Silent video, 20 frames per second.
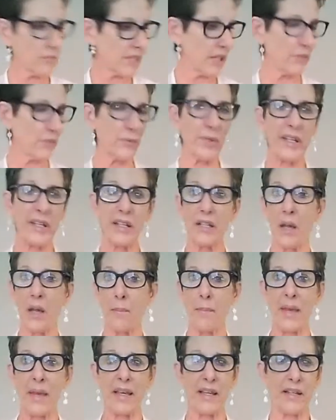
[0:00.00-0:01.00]
if we cannot
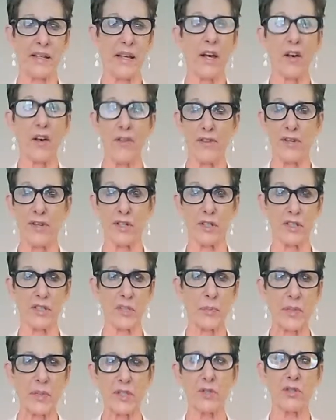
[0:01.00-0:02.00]
make it healthier,
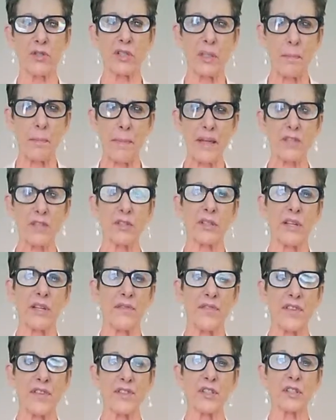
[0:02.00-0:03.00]
spiritually, mentally,
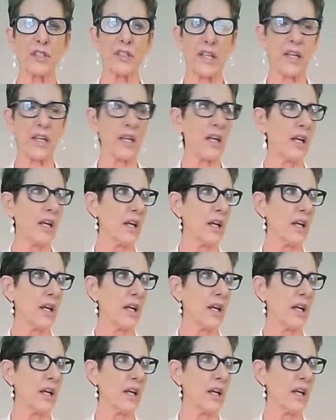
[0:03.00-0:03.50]
physically,